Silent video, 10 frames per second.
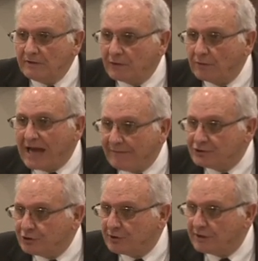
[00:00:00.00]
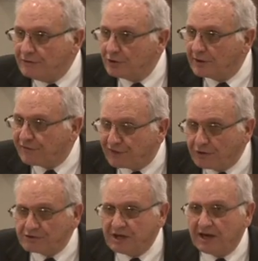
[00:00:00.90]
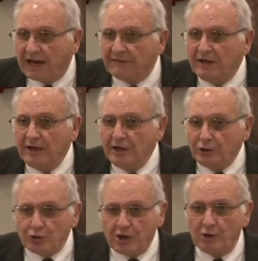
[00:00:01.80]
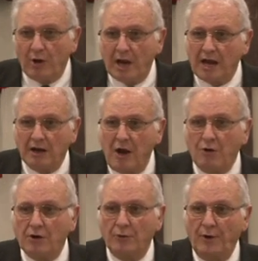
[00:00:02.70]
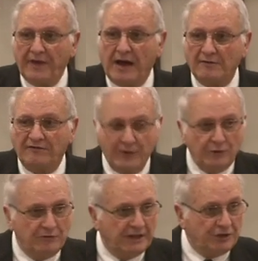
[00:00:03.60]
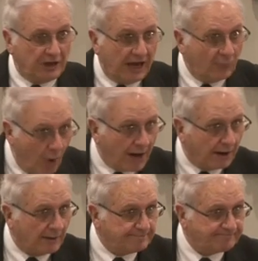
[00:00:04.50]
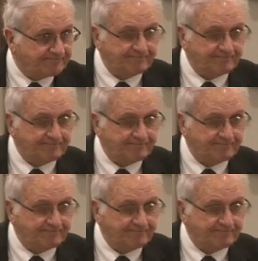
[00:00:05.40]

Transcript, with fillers: If you don't have it, you're going to, you're going to thirst to death. You can go a lot longer without food than you can water.